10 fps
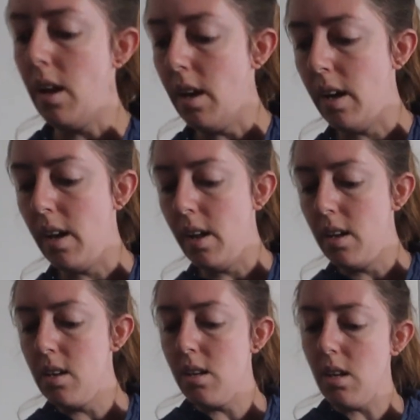
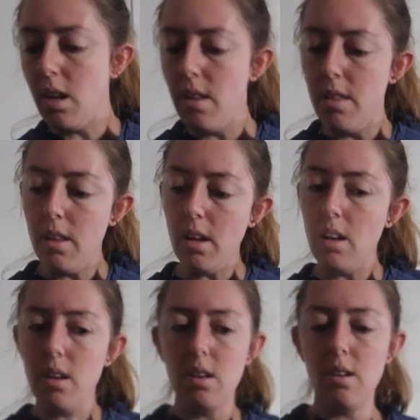And
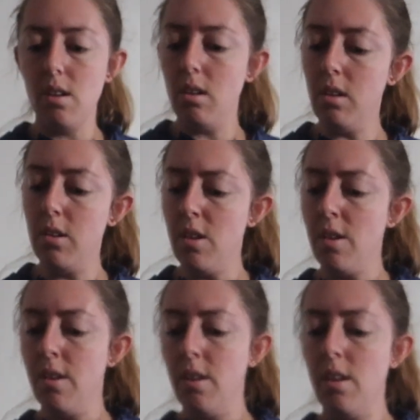then
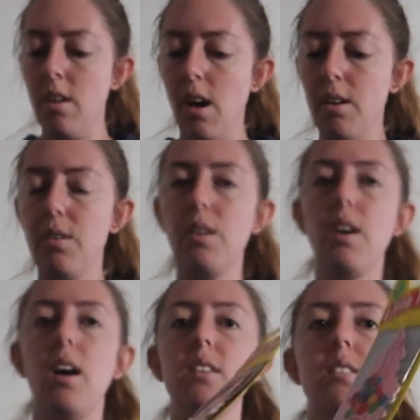I got
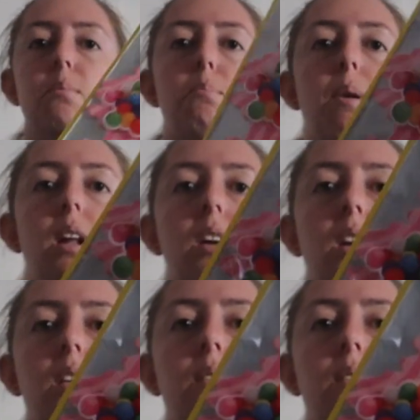Newcastle Millie.